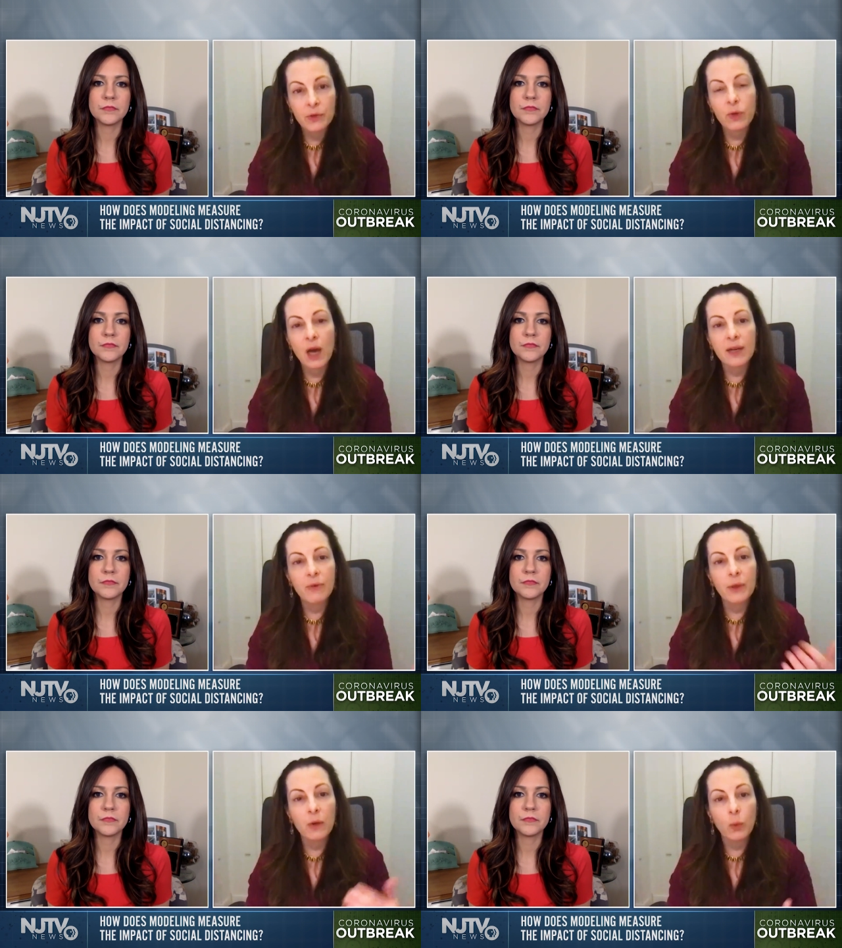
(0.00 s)
Speaker 1: So not
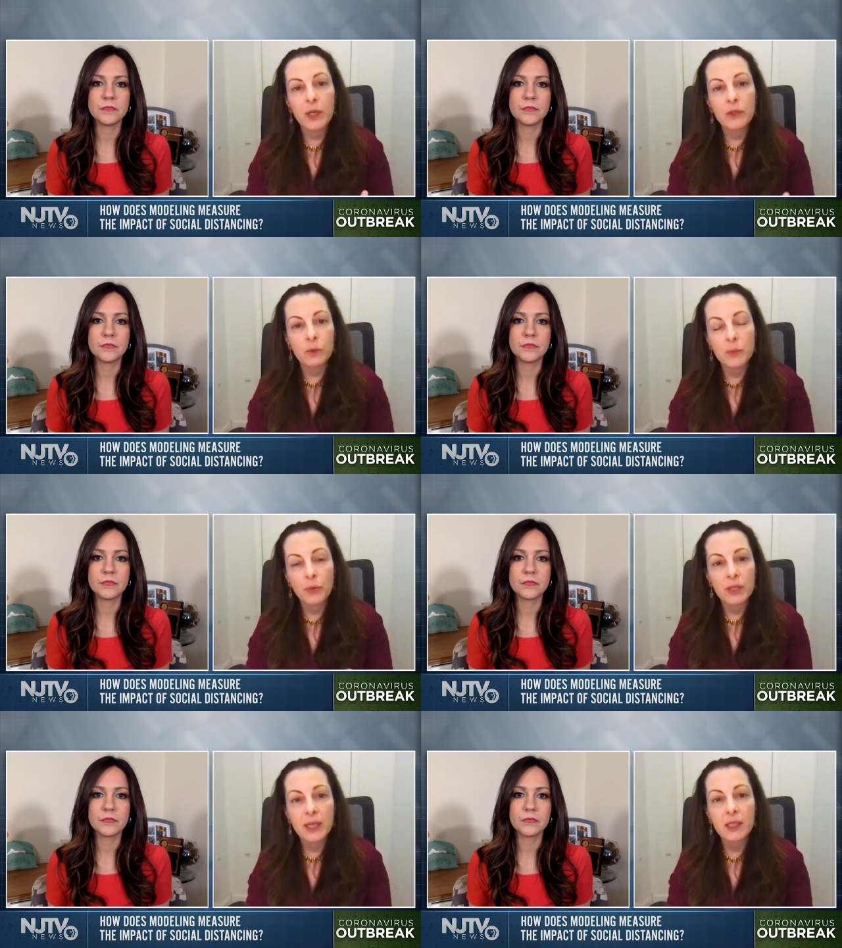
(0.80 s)
everything we do is
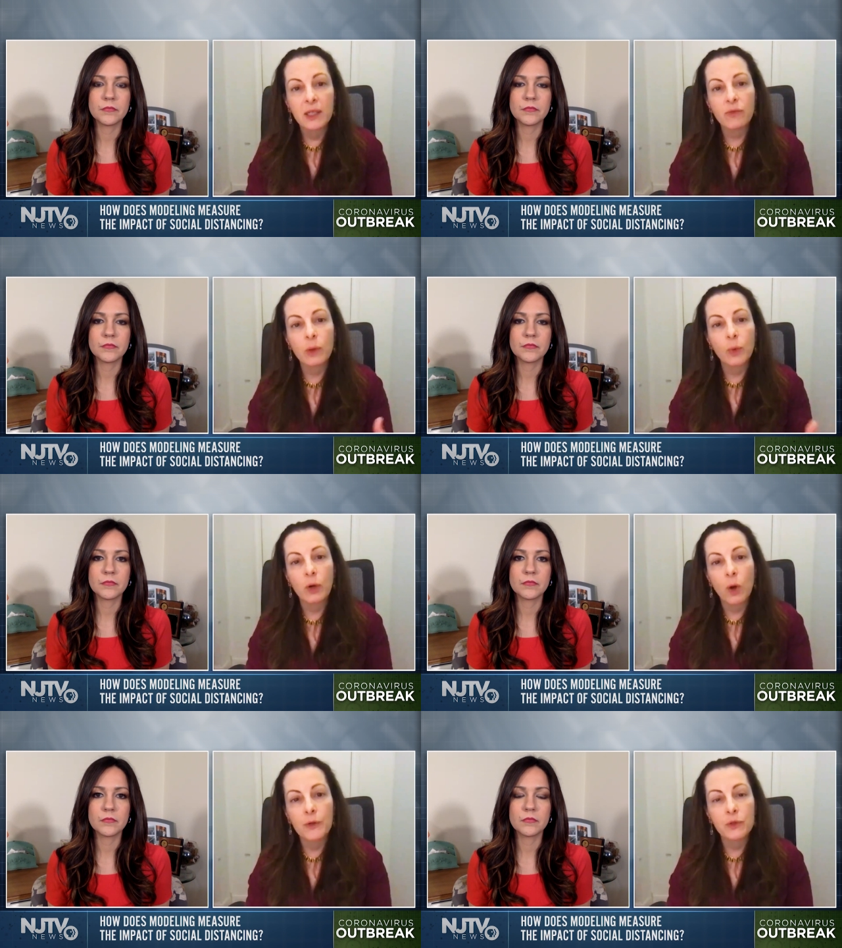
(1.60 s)
predictive. What
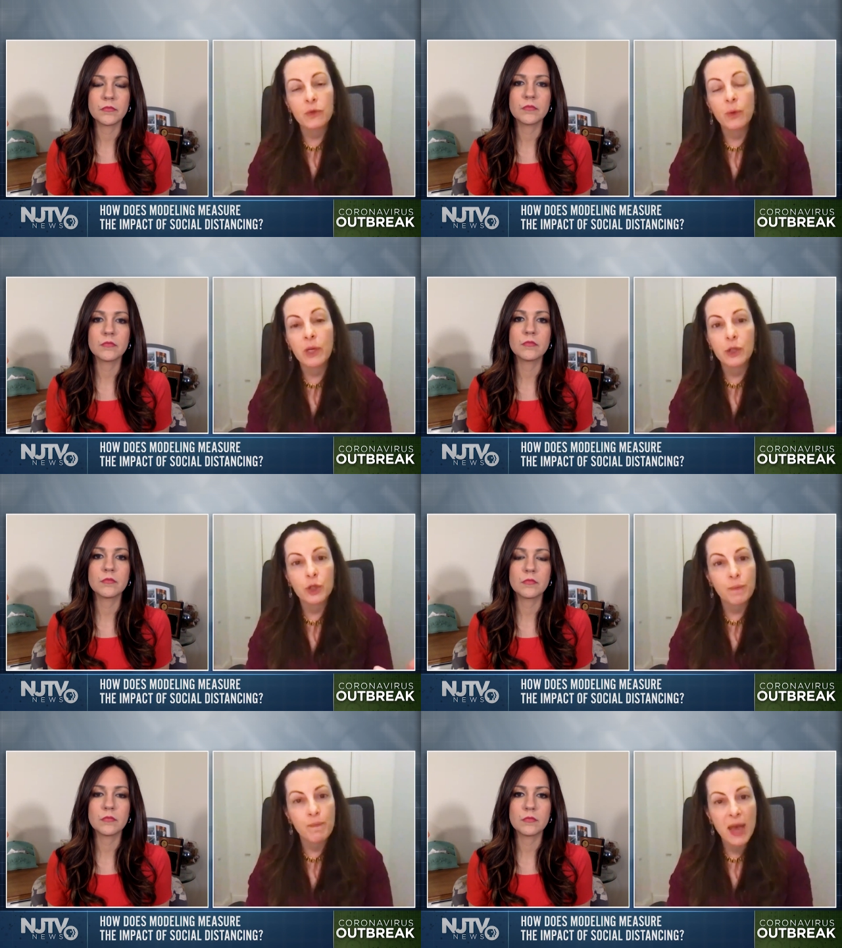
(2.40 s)
we're also doing is
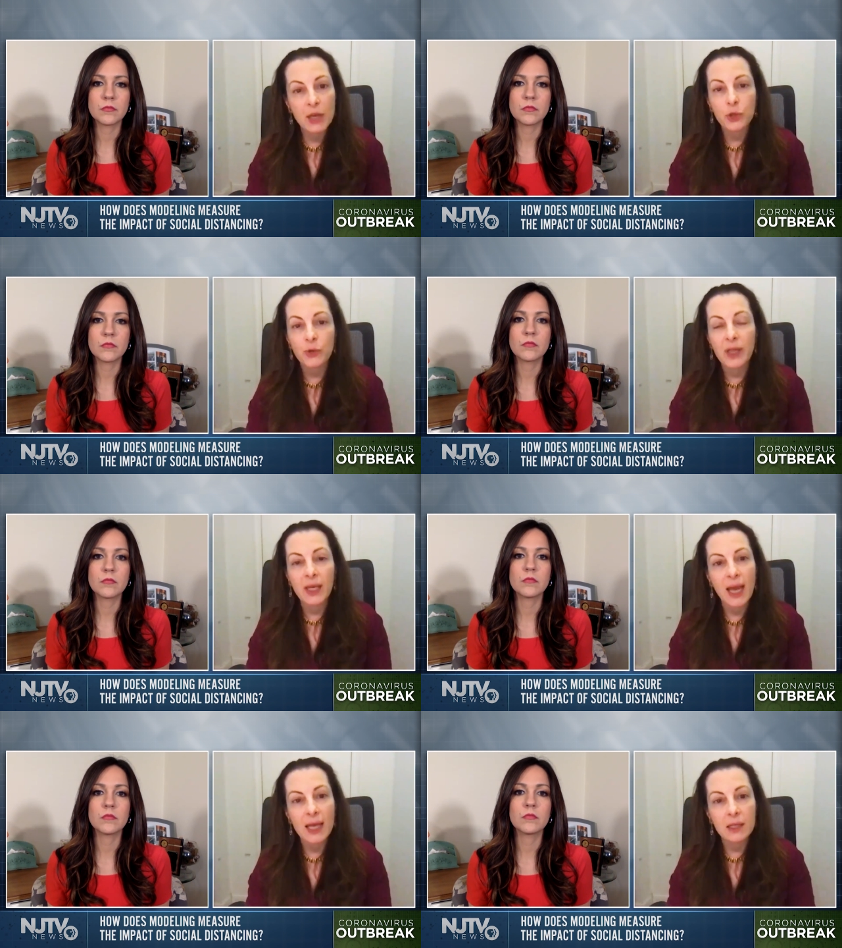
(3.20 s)
just measuring
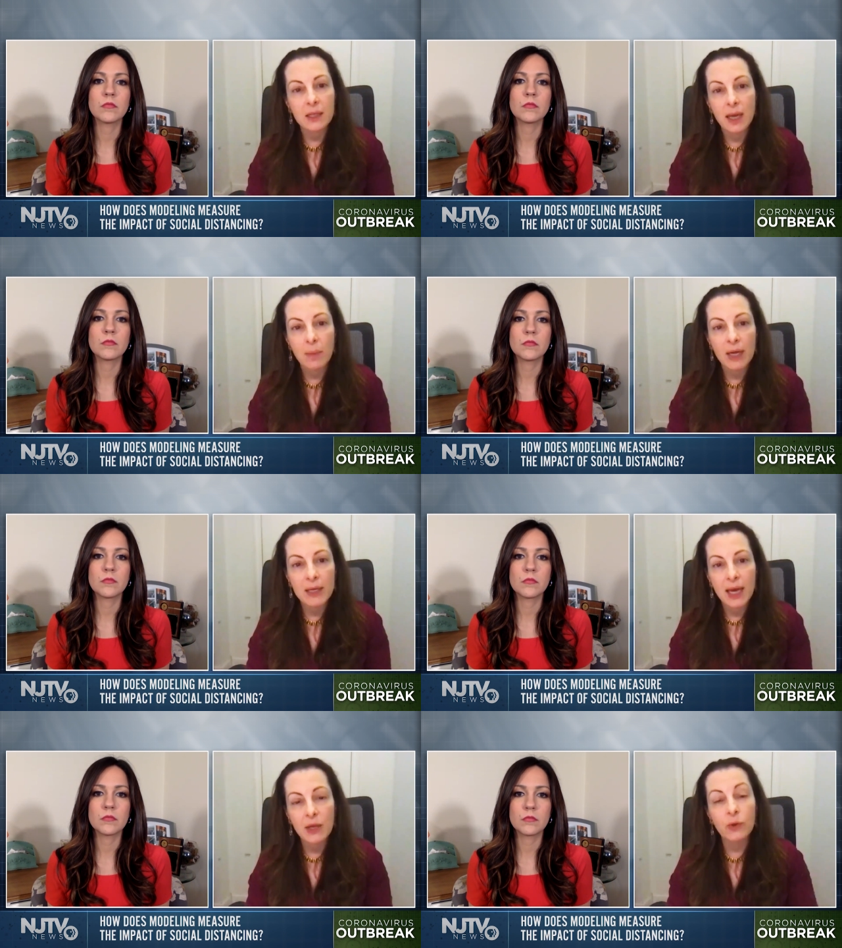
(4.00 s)
the cases day by
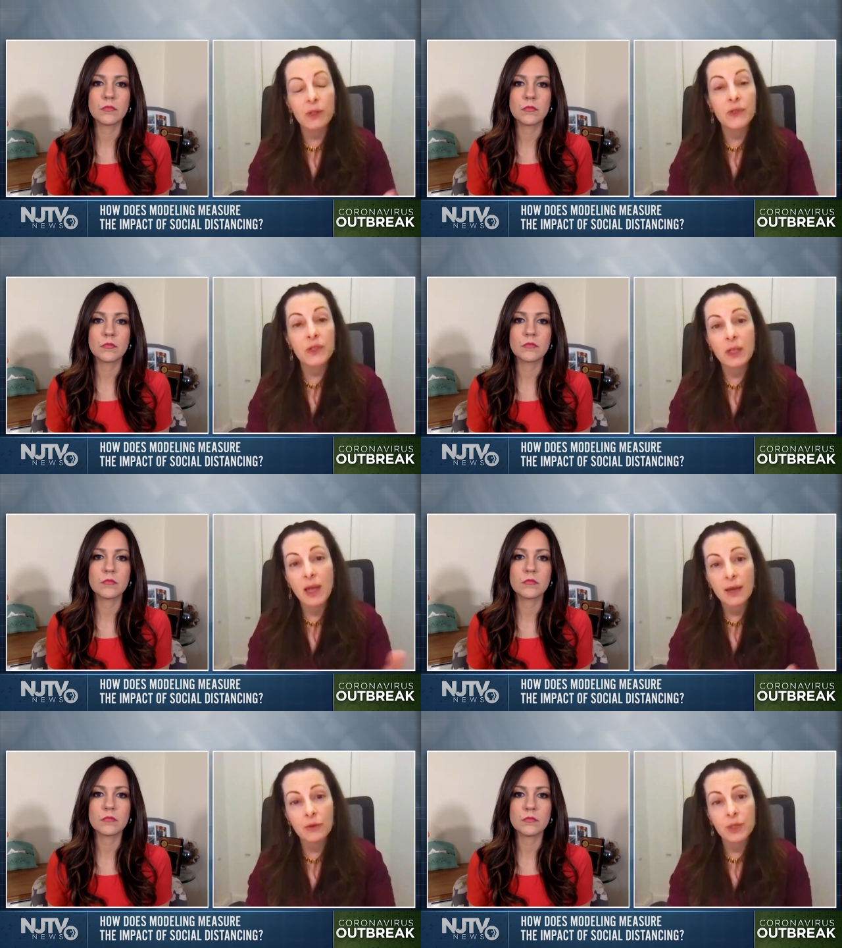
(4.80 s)
day. You can see
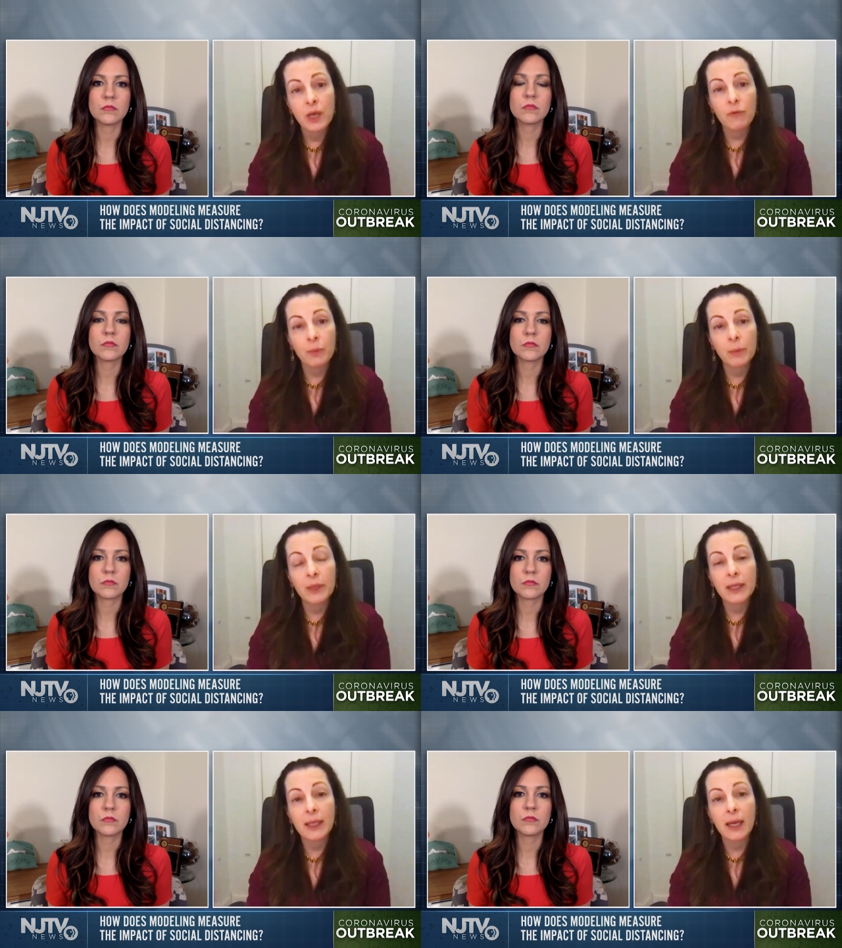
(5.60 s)
that yourself
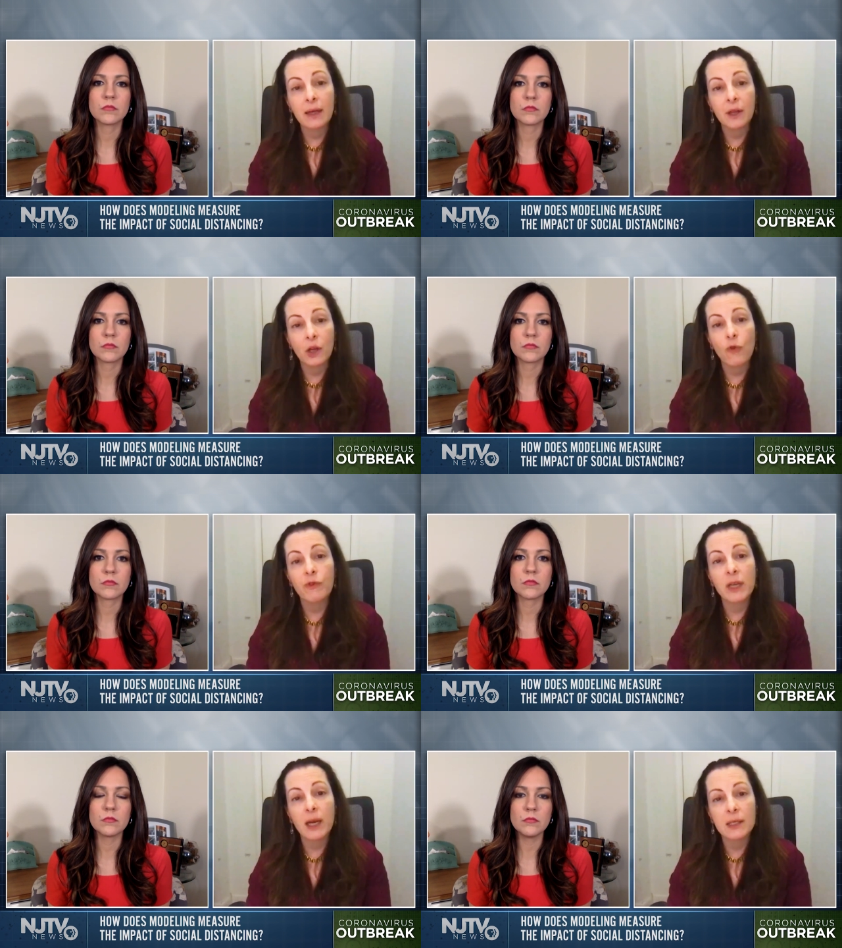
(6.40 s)
publicly on the
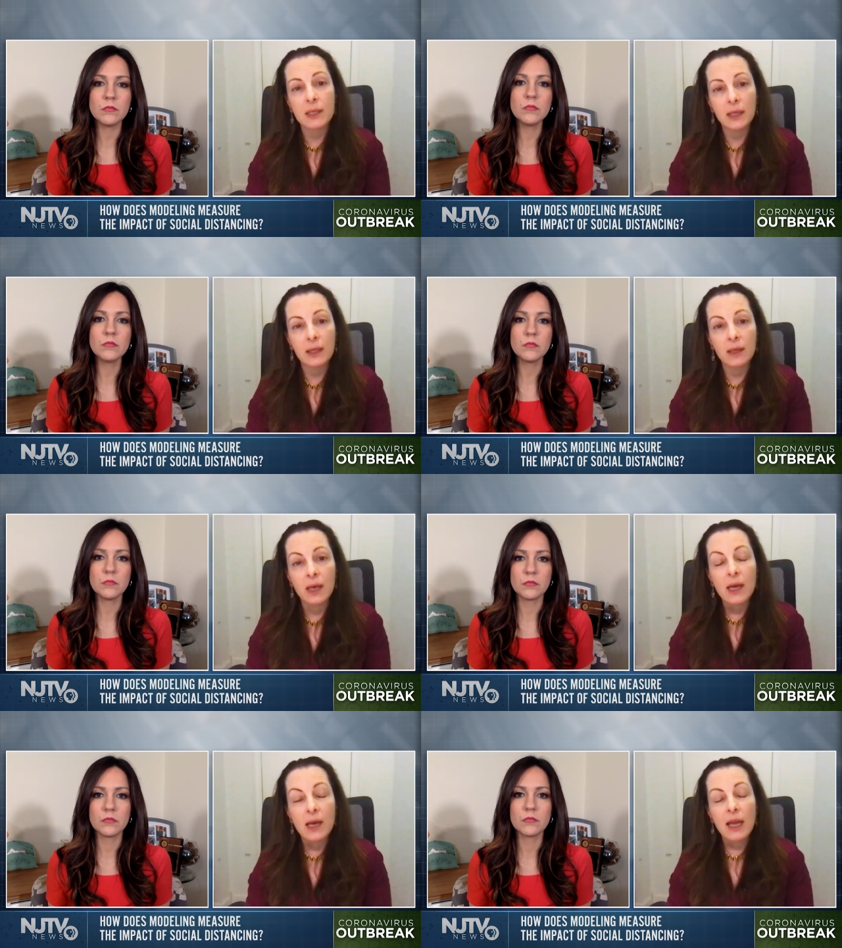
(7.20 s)
COVID nineteen
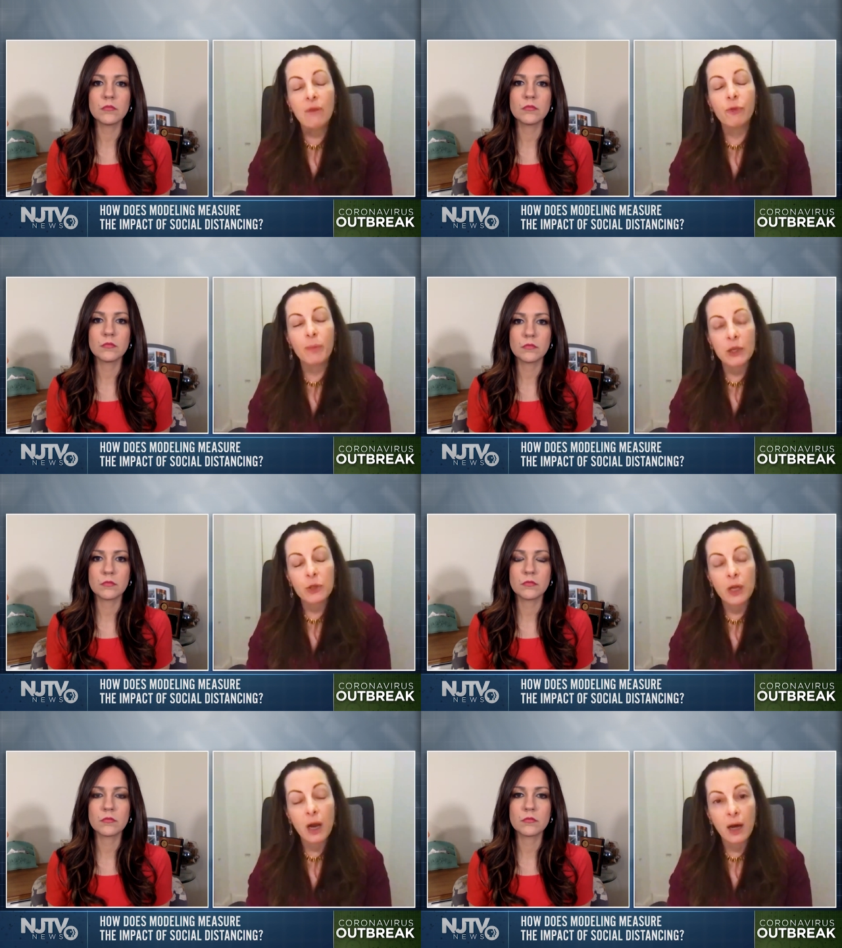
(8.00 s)

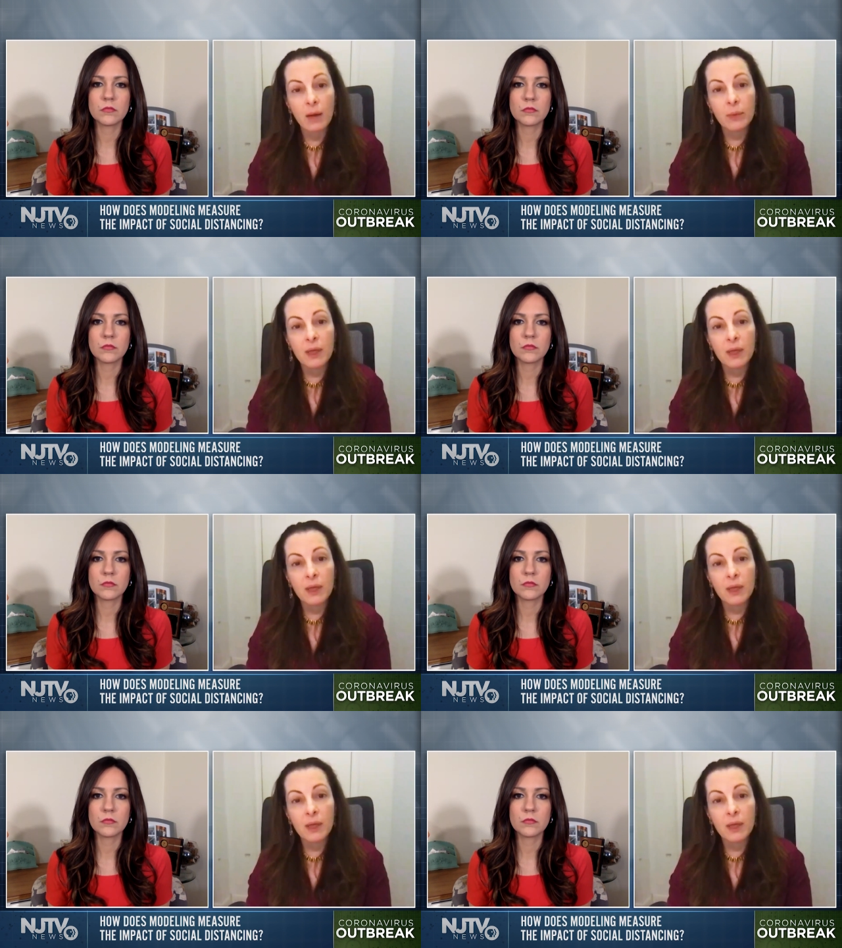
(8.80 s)
information hub.